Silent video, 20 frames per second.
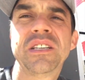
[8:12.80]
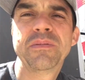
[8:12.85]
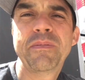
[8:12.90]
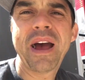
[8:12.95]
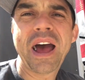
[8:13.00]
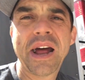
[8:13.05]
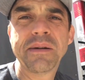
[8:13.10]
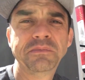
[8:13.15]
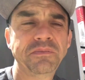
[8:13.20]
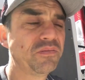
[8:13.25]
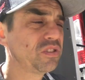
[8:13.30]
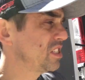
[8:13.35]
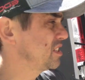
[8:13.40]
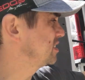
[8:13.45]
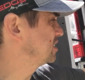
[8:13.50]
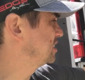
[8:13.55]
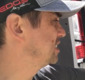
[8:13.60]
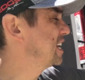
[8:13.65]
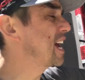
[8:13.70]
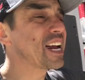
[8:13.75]
too bad. There's
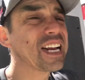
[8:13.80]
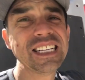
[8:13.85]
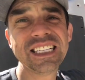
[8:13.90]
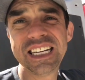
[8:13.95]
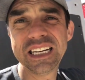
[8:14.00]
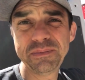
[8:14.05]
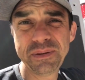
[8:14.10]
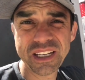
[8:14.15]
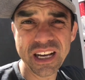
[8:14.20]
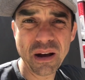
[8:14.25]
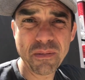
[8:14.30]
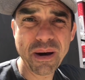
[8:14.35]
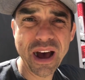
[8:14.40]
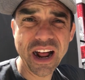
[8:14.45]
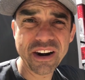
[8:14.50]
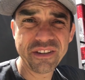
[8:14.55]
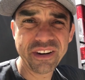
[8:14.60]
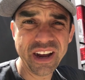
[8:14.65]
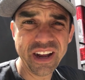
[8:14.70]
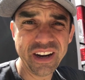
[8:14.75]
a second deep cell
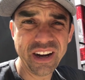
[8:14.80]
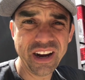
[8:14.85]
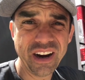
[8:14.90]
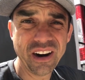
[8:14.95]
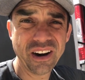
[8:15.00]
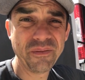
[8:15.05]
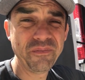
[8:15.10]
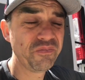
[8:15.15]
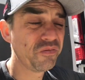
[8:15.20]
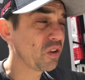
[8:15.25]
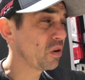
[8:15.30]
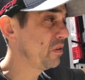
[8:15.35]
battery in here.